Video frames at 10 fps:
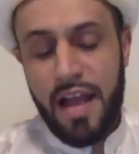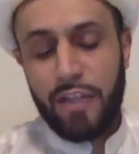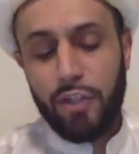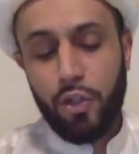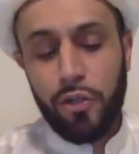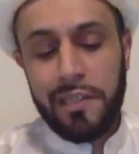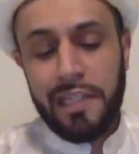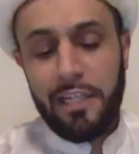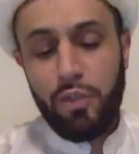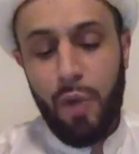and
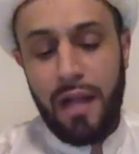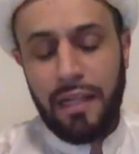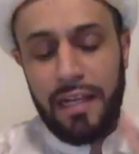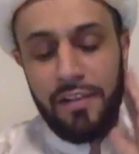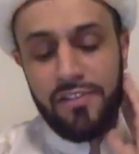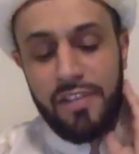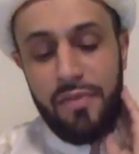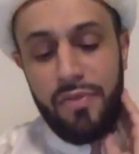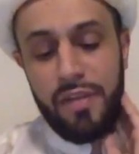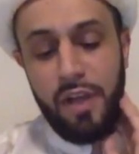goodly dwellings
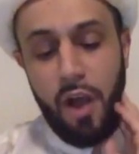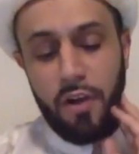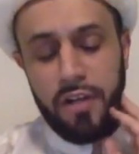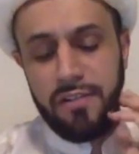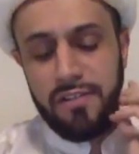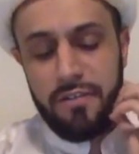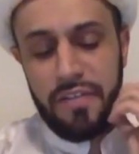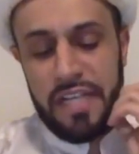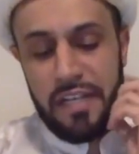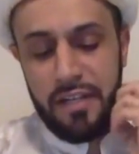in the gardens
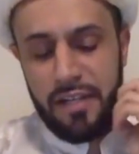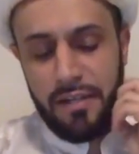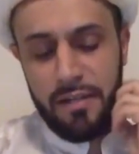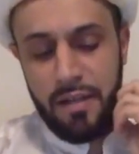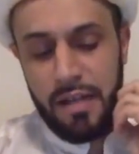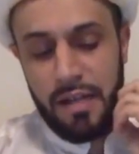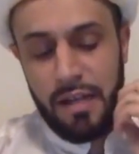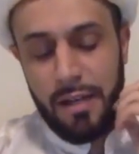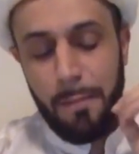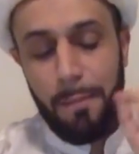of Eden.
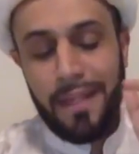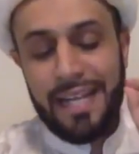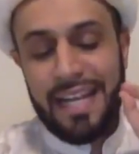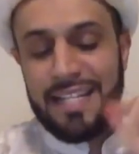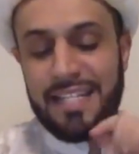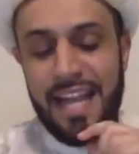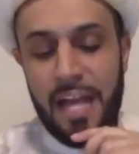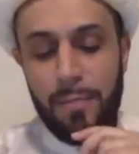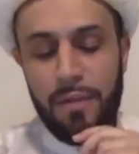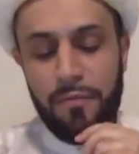But
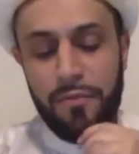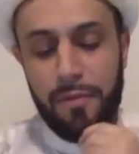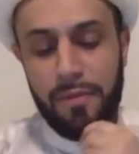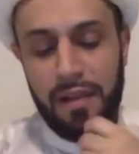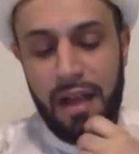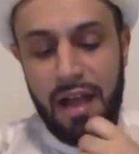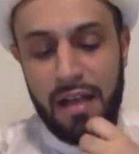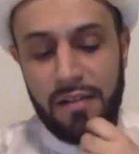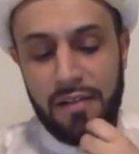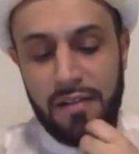contentment from
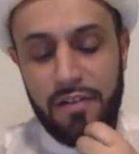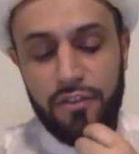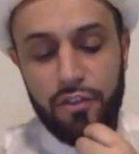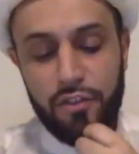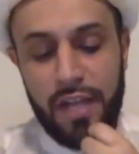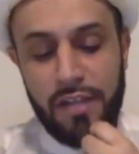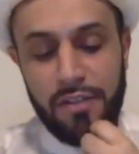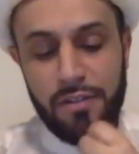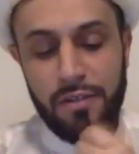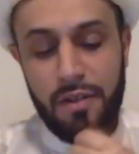God is
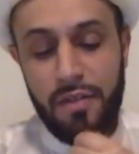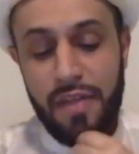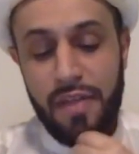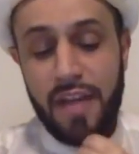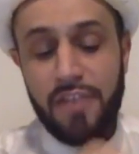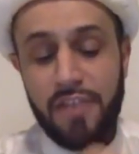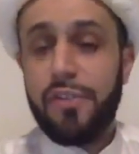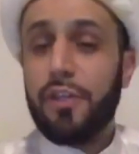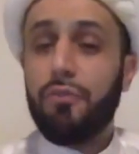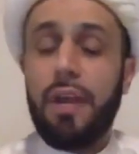greater. That
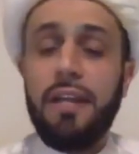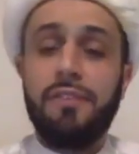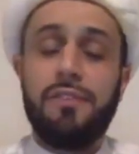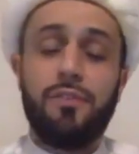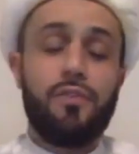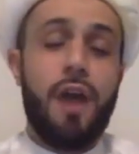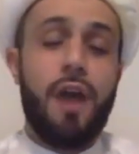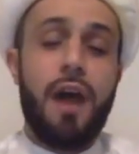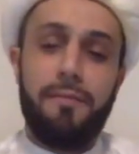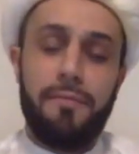is the great
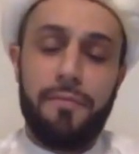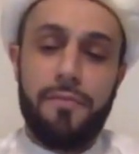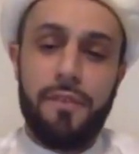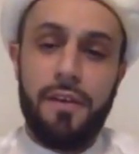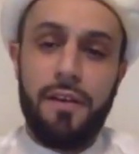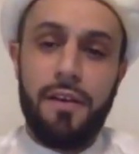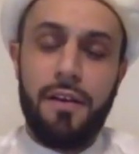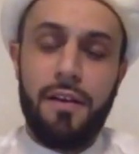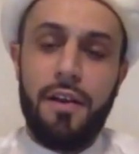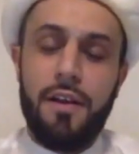triumph.
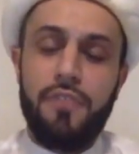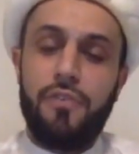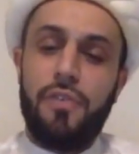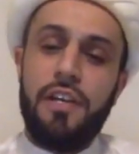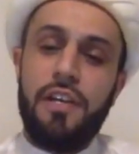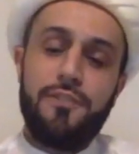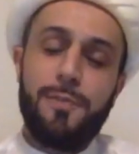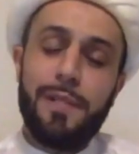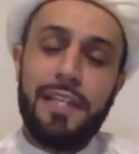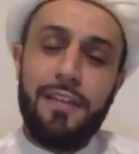So
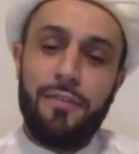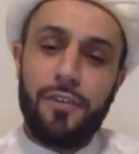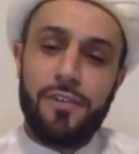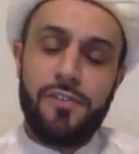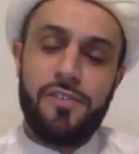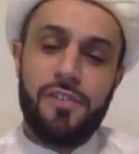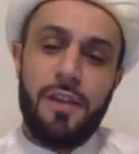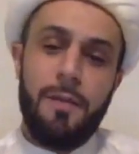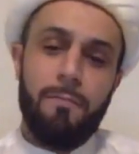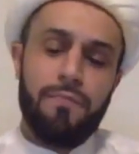these
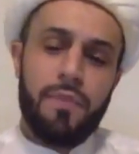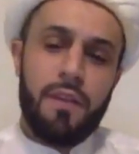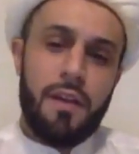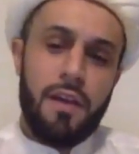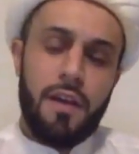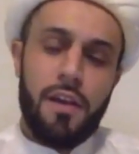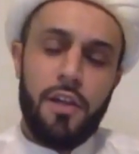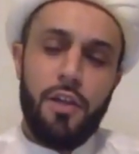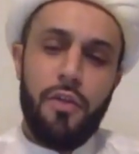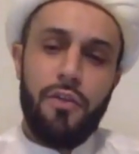believers,
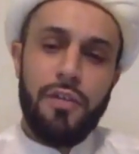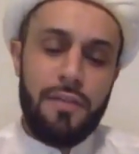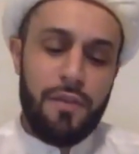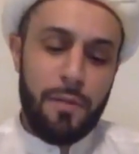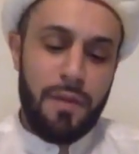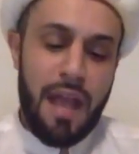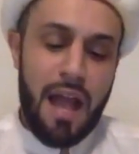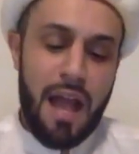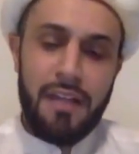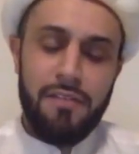you know, they're leaving
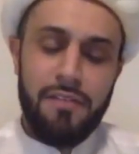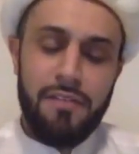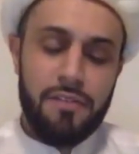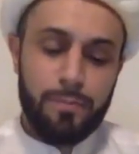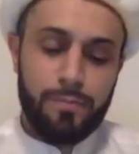behind,